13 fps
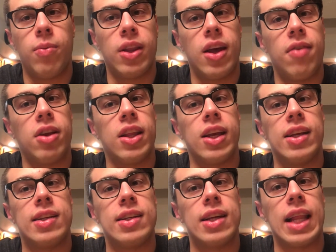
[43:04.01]
with everything,
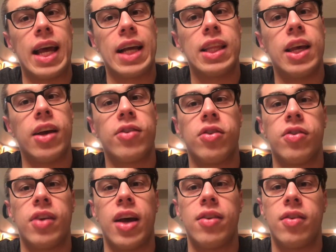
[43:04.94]
select the
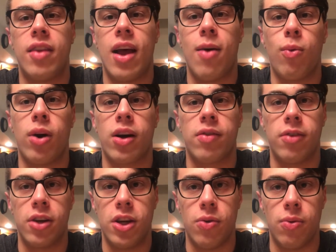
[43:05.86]
exercises that work
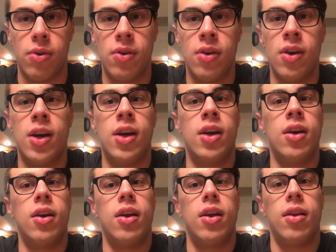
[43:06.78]
for you.
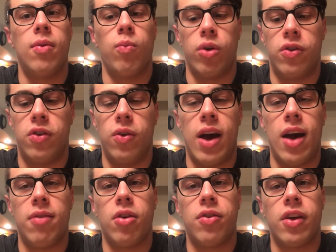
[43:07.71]
Once you
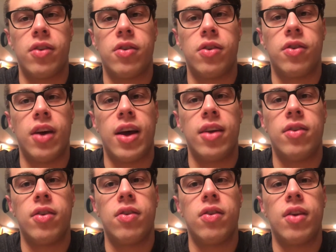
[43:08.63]
have those
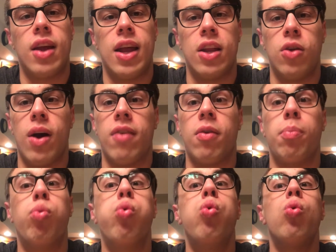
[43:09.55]
exercises and you have a
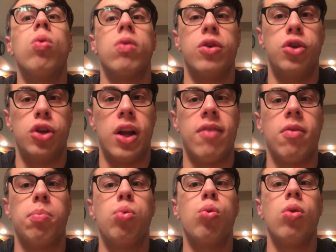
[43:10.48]
pool, you should have
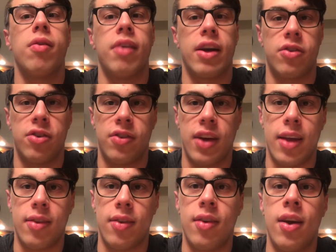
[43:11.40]
a pool of
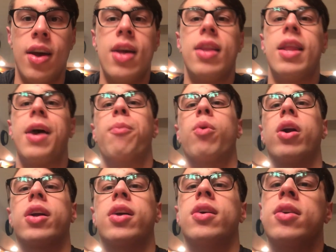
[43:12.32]
exercises that
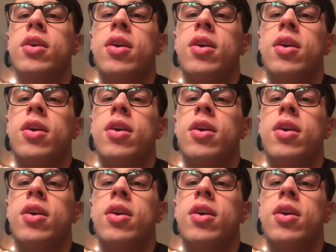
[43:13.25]
work